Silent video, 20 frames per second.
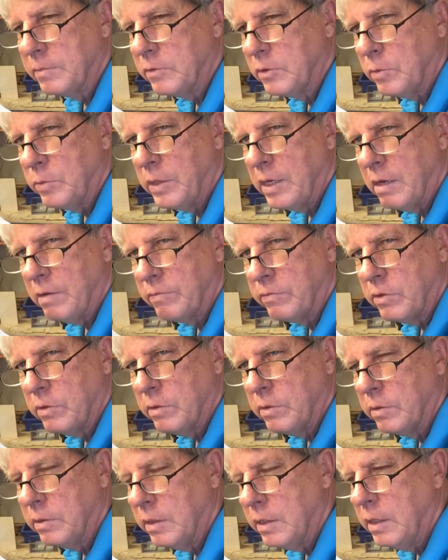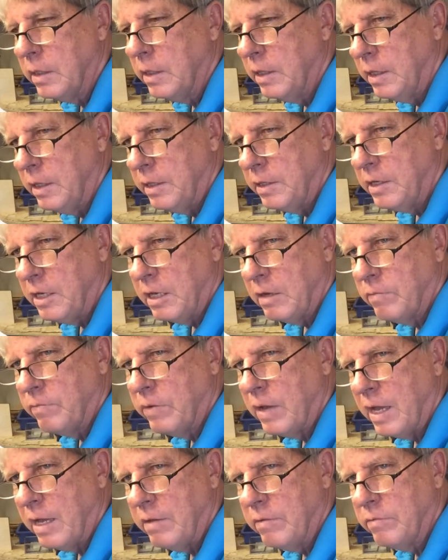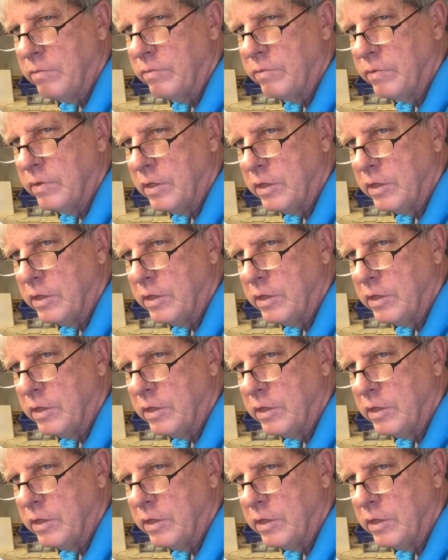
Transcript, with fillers: So we have to take 5